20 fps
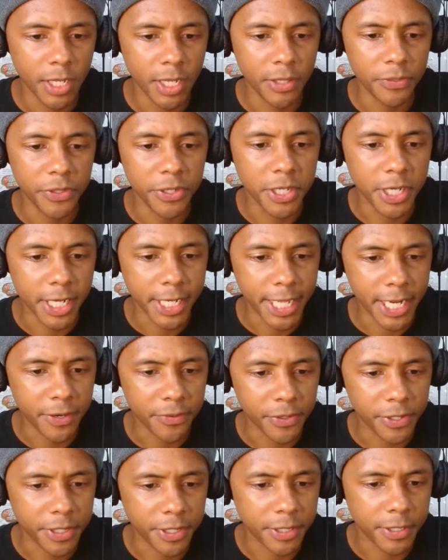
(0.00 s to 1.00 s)
in the gut
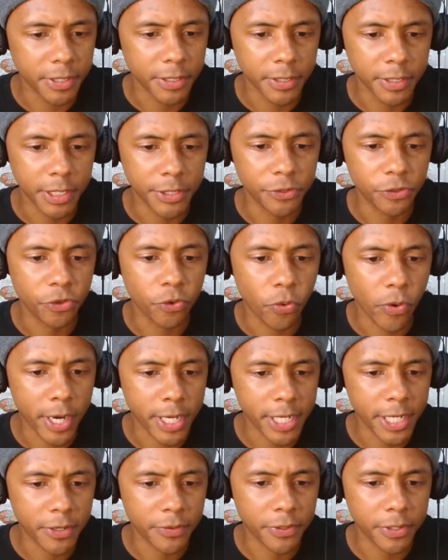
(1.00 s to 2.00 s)
area, in your
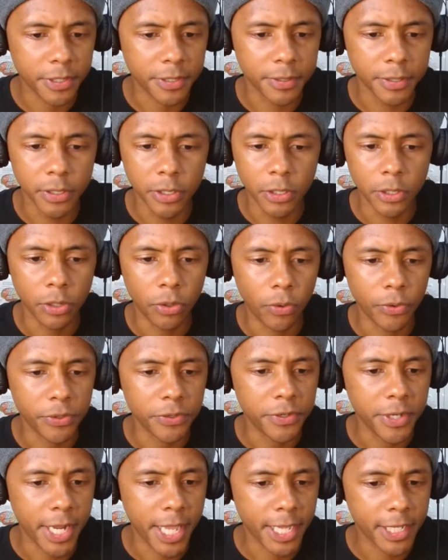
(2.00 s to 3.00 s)
groin area, on
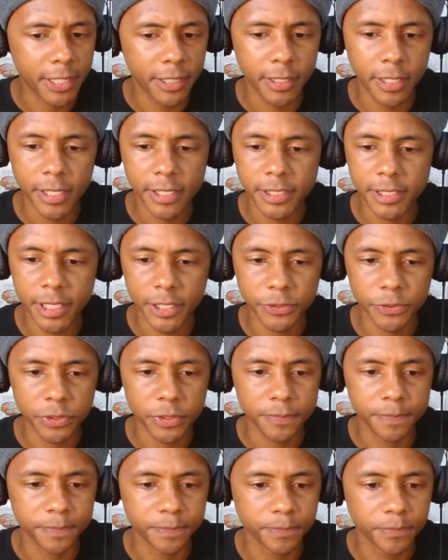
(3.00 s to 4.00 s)
your neck,
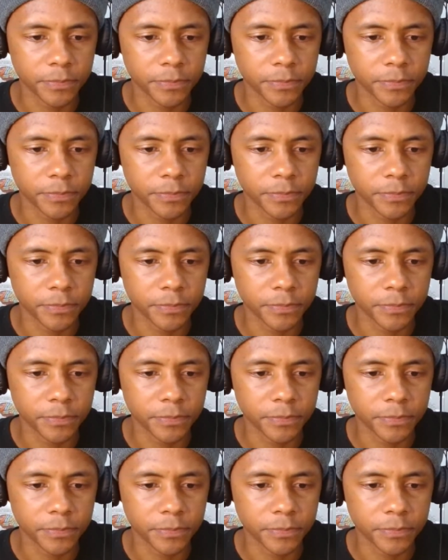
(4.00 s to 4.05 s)
etc.